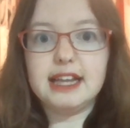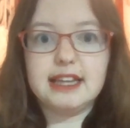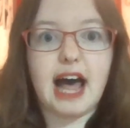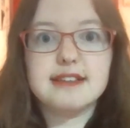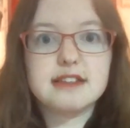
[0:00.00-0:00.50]

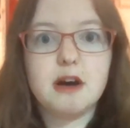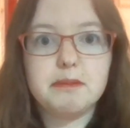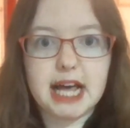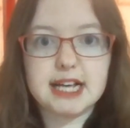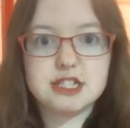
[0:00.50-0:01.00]
less
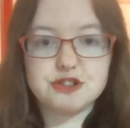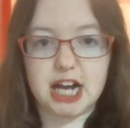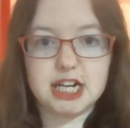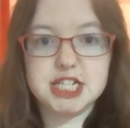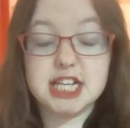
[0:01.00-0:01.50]
complex
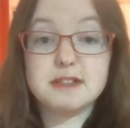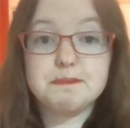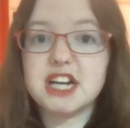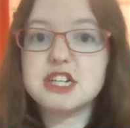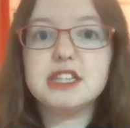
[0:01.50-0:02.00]
strategy,
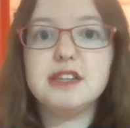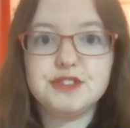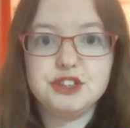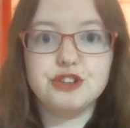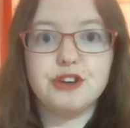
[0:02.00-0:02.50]
especially
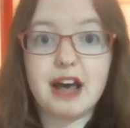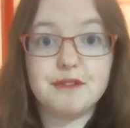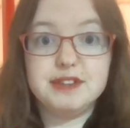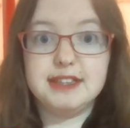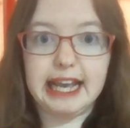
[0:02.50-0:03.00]
if you
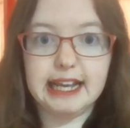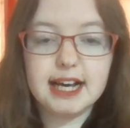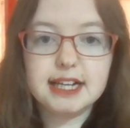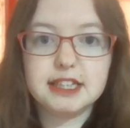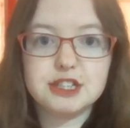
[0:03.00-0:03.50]
have
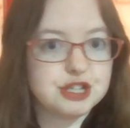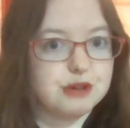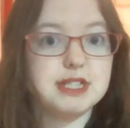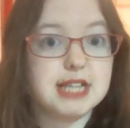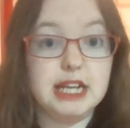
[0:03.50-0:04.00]
data that
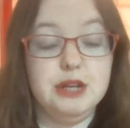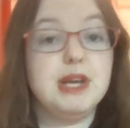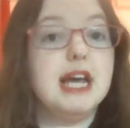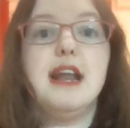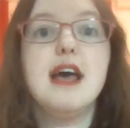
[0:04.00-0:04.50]
shows that you
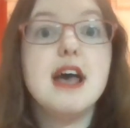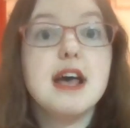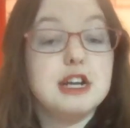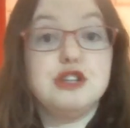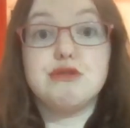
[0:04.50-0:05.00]
can
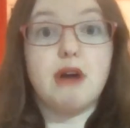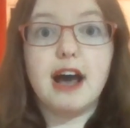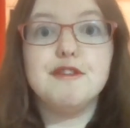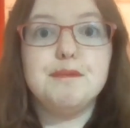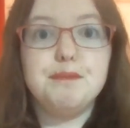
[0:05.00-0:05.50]

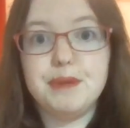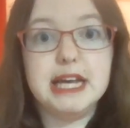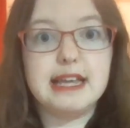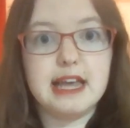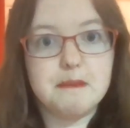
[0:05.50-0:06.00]
drive
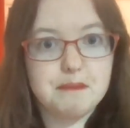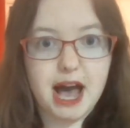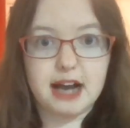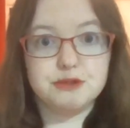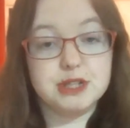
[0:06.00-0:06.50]
big
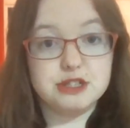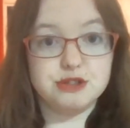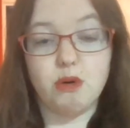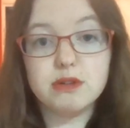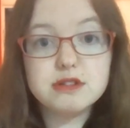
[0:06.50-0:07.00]
impact
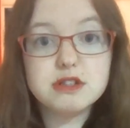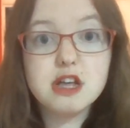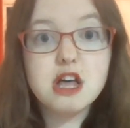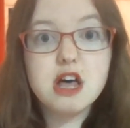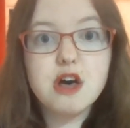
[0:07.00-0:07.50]

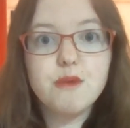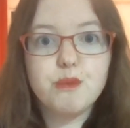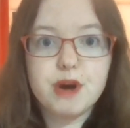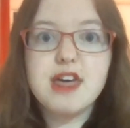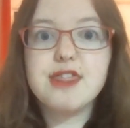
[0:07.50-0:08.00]
results
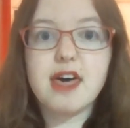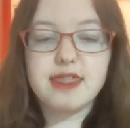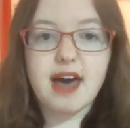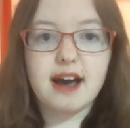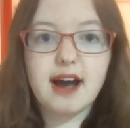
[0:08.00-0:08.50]

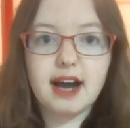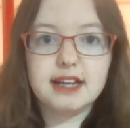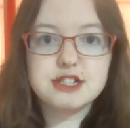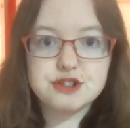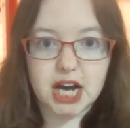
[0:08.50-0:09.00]
with that
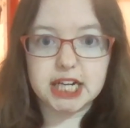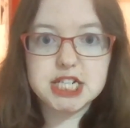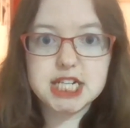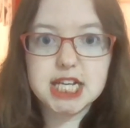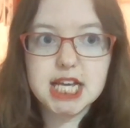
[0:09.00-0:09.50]
kind of
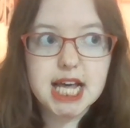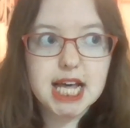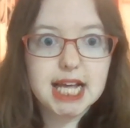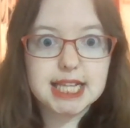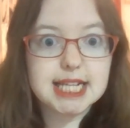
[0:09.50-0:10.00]
strategy,
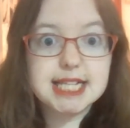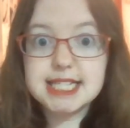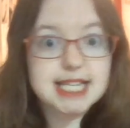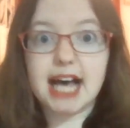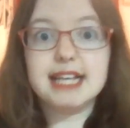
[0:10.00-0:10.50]

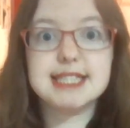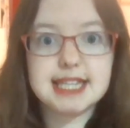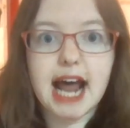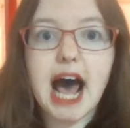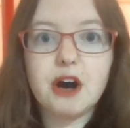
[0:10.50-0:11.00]
then test
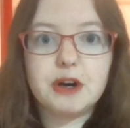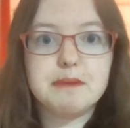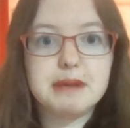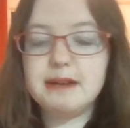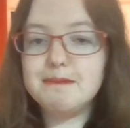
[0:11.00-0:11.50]
it out.
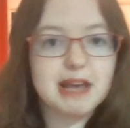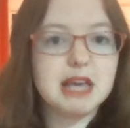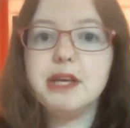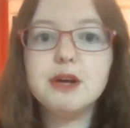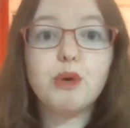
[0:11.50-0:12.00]
I mean,
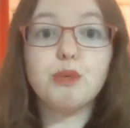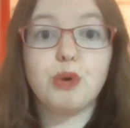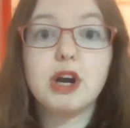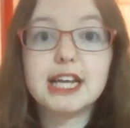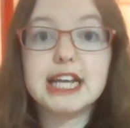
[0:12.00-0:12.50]
maybe it will
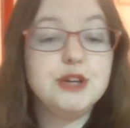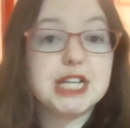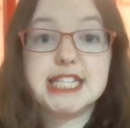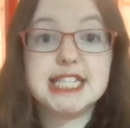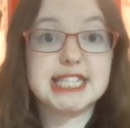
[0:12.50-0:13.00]
work and you
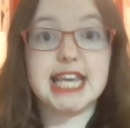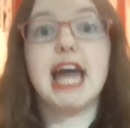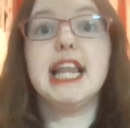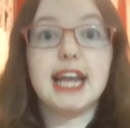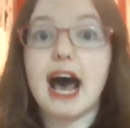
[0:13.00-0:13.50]
can
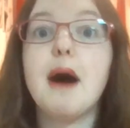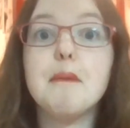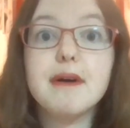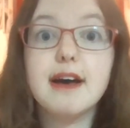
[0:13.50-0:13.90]
scale it up.